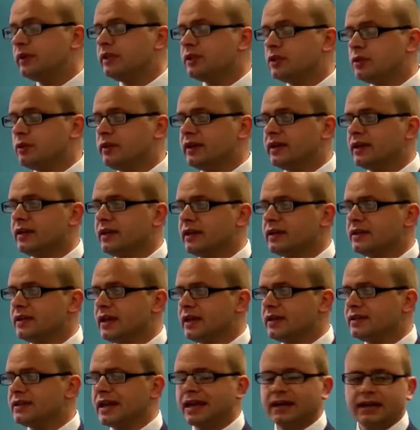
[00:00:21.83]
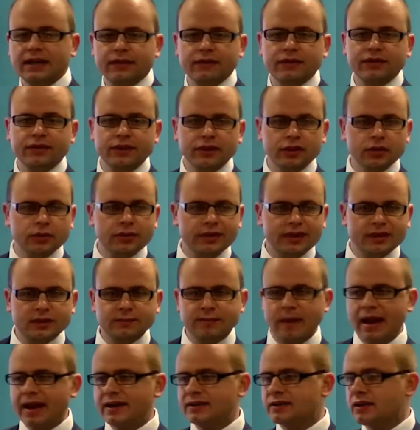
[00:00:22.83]
doing exactly everything you'd
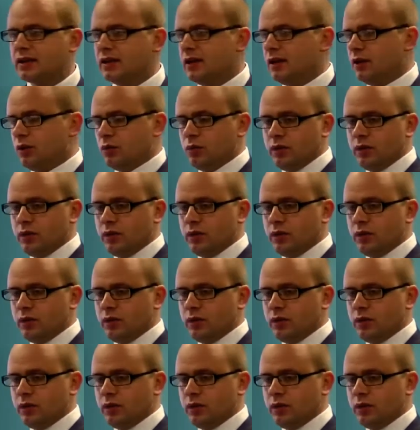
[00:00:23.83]
expect.